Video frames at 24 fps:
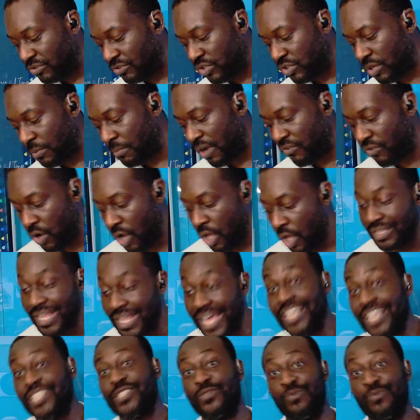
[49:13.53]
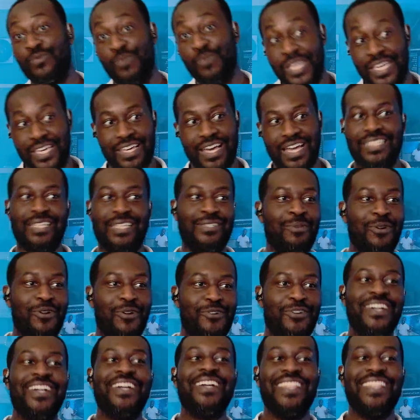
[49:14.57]
Next week, I said tomorrow,
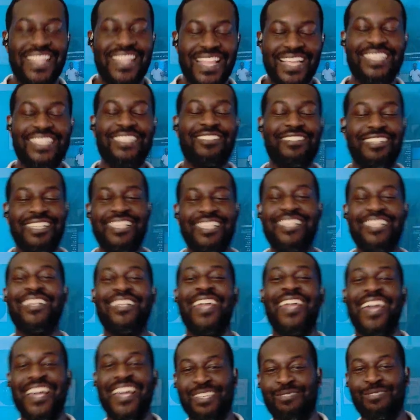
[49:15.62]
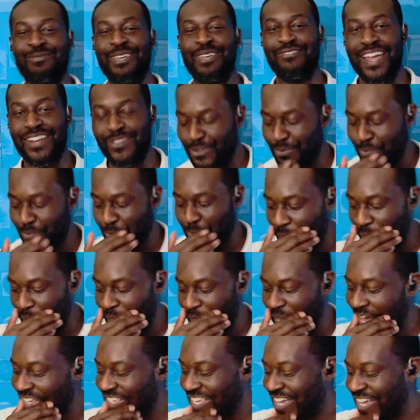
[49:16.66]
literally next week, right? Not tomorrow, guys. I got a session
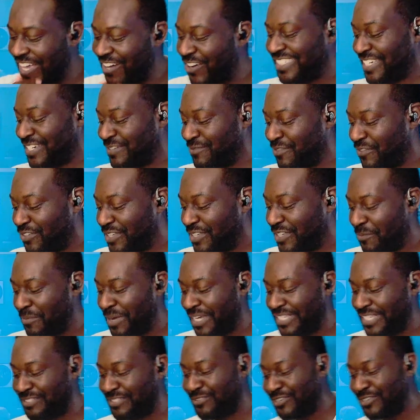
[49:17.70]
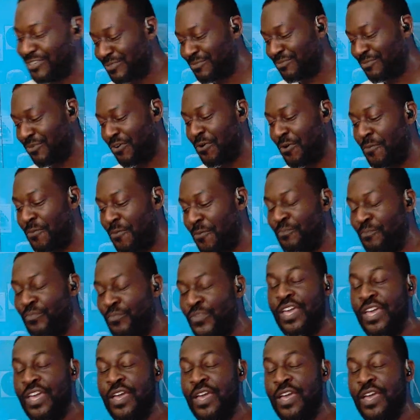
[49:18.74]
with some of my students tomorrow. But
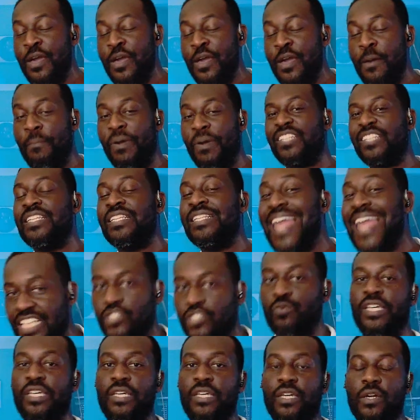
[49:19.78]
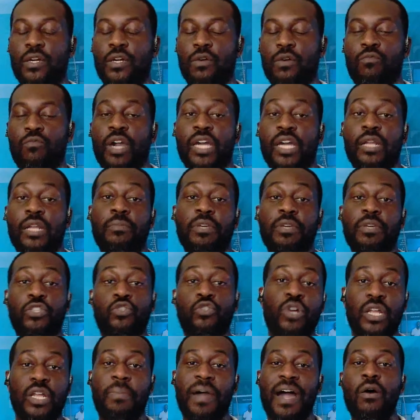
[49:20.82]
next week, we're going to be talking about
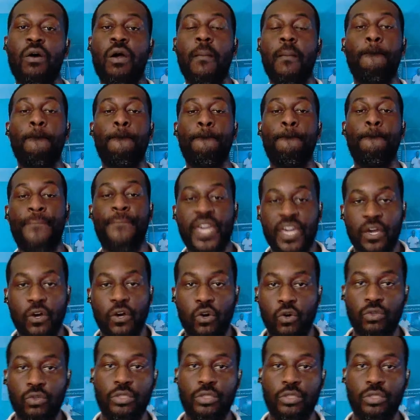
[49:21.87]
build your